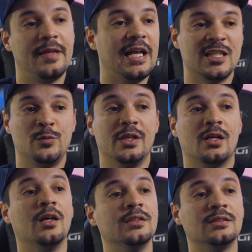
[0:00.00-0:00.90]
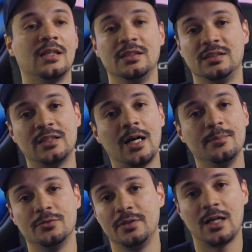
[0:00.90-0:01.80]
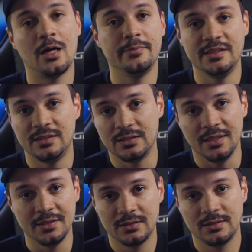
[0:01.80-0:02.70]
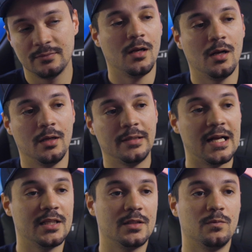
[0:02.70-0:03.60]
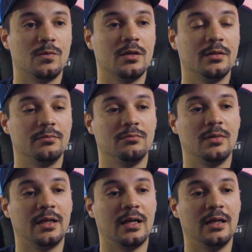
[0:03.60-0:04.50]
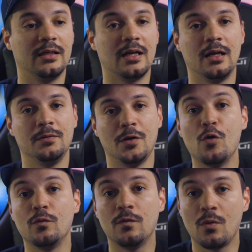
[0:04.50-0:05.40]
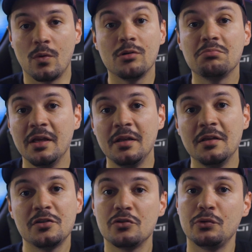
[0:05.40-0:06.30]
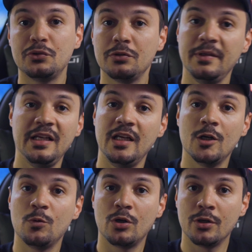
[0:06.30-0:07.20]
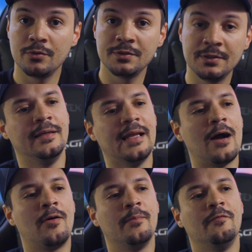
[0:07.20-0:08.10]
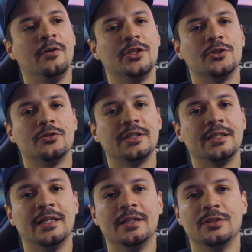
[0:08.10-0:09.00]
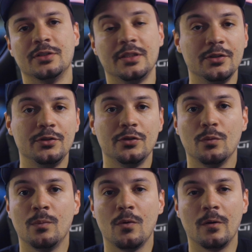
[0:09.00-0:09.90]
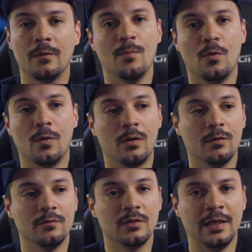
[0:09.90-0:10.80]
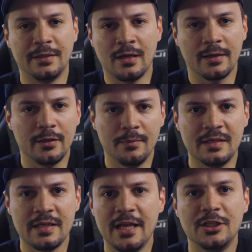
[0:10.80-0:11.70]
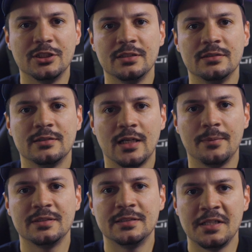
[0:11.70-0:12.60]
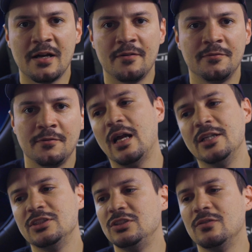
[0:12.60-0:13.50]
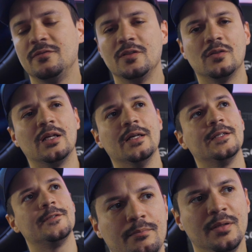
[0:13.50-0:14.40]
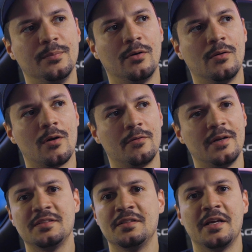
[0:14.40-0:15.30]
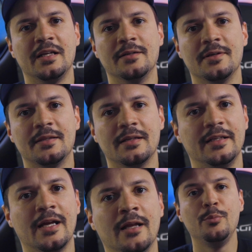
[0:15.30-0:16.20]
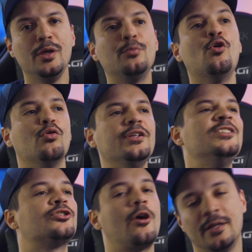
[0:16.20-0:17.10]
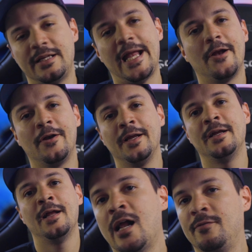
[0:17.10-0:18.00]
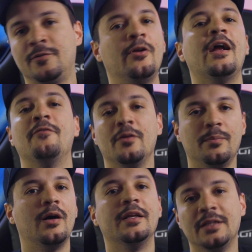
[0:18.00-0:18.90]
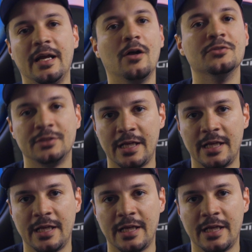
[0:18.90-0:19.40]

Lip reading: think it's because I stopped doing comedy skits. That's what I kind of got known for in the social media world. And now I'm venturing into YouTube more of like documentation type of stuff. I just don't feel like people are resonating with it yet. People only start caring after everybody else